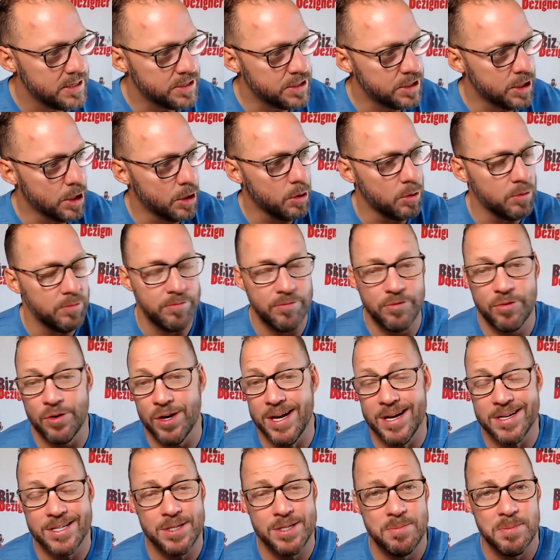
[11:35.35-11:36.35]
So
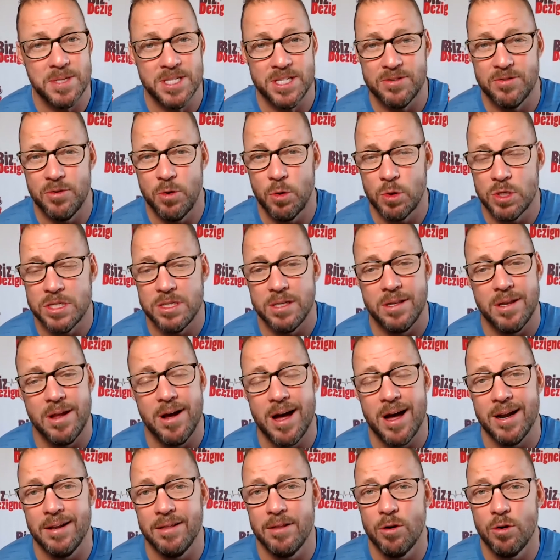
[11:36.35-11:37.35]
free estimates, of course, a
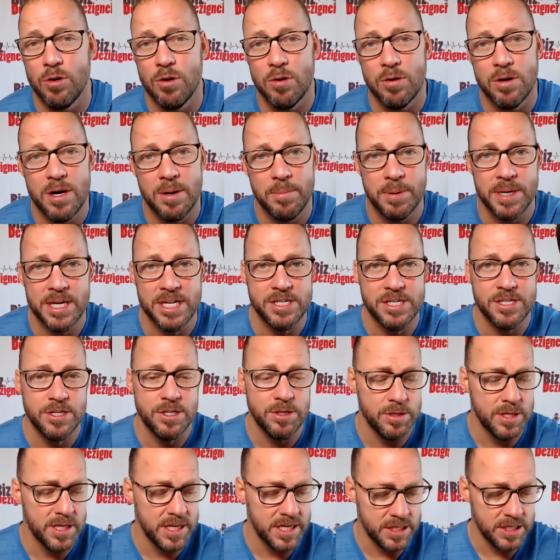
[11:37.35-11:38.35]
lot of local companies
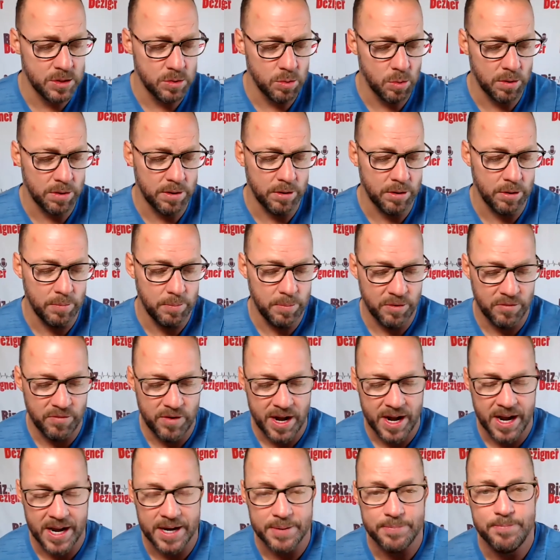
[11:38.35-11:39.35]
do this, where they'll
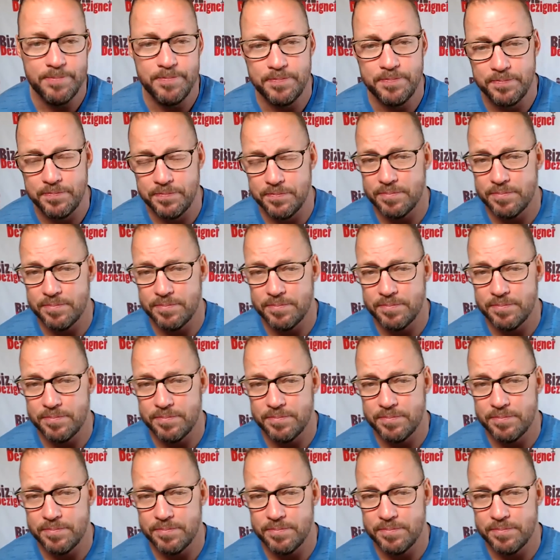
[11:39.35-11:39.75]
provide,